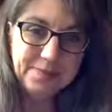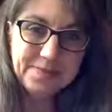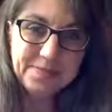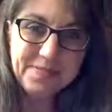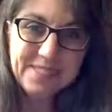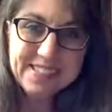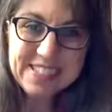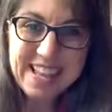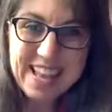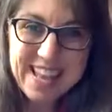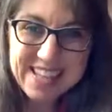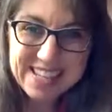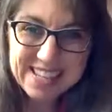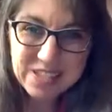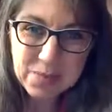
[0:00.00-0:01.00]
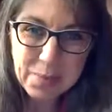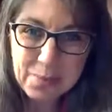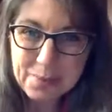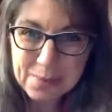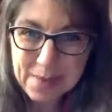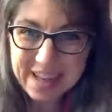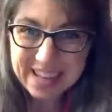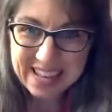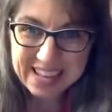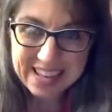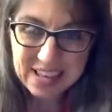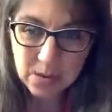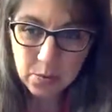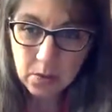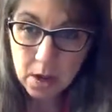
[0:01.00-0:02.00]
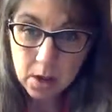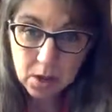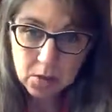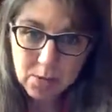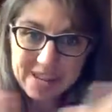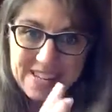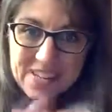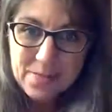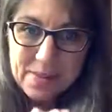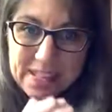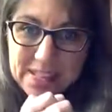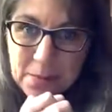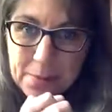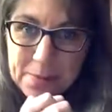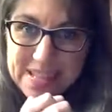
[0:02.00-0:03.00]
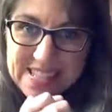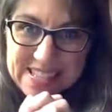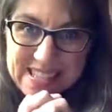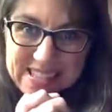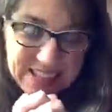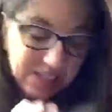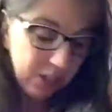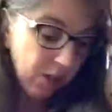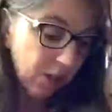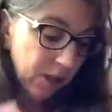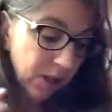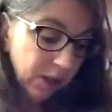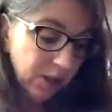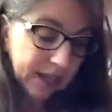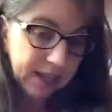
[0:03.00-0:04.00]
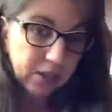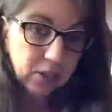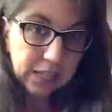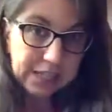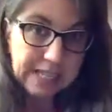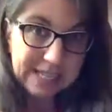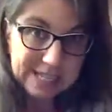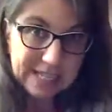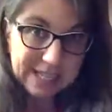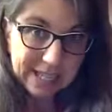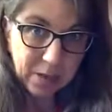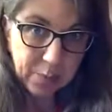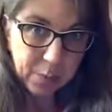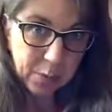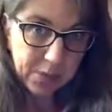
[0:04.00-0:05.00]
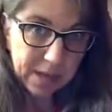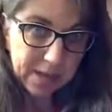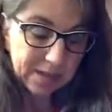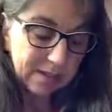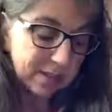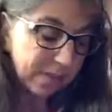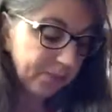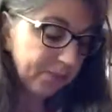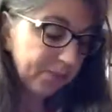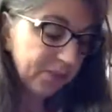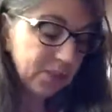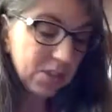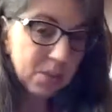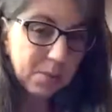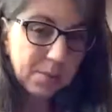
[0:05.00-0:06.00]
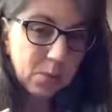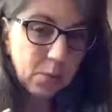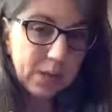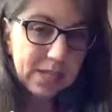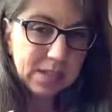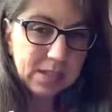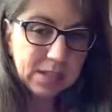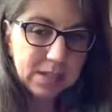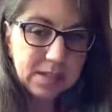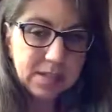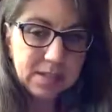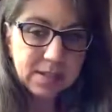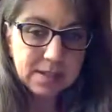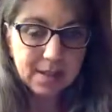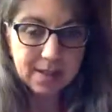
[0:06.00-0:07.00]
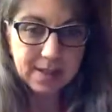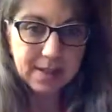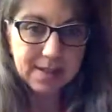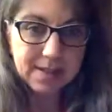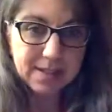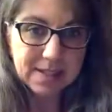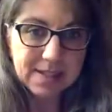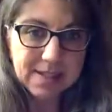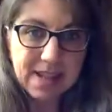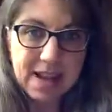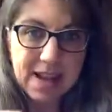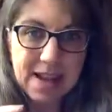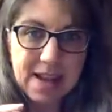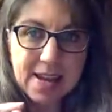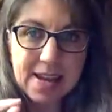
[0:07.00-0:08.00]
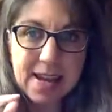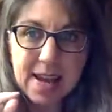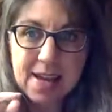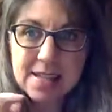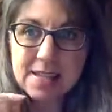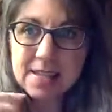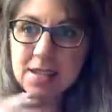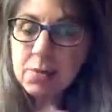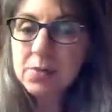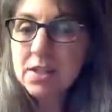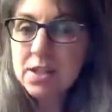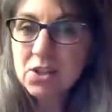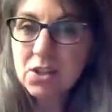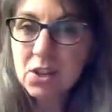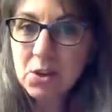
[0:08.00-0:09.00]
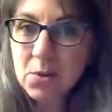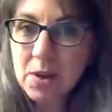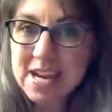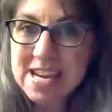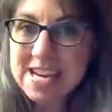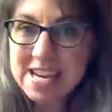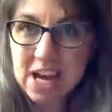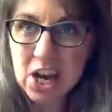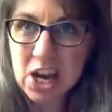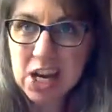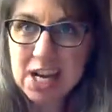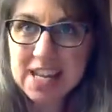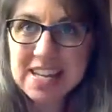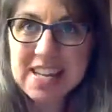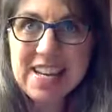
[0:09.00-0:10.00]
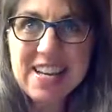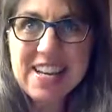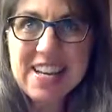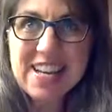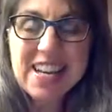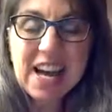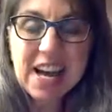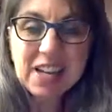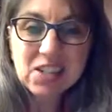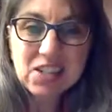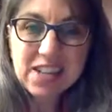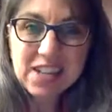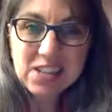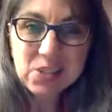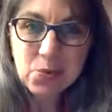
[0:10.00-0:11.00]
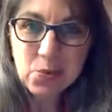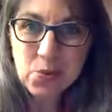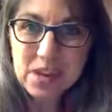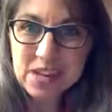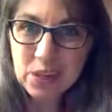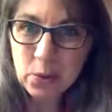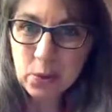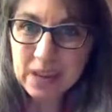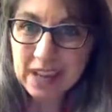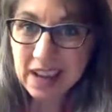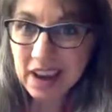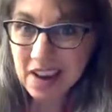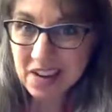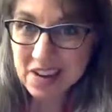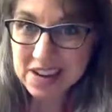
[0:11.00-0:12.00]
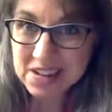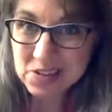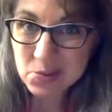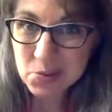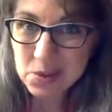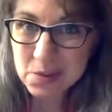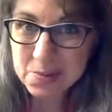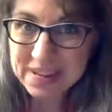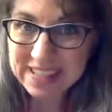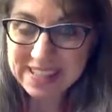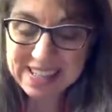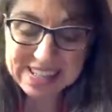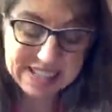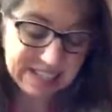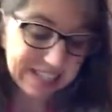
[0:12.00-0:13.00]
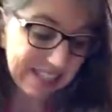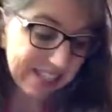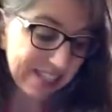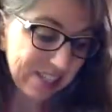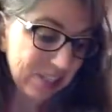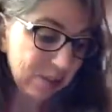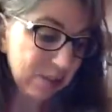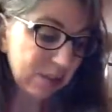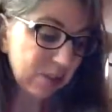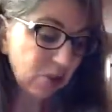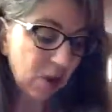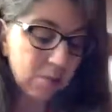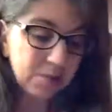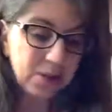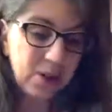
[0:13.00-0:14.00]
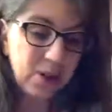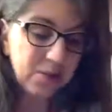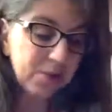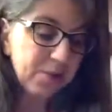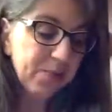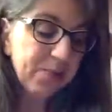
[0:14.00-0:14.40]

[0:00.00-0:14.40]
Hey, it's Becky. You ready to make some pizza? Okay, you're gonna need a couple things. So I'm gonna wait just a second because I had said I was gonna start right at 9 and I actually had to run a quick errand. One of my kids needed to be dropped off.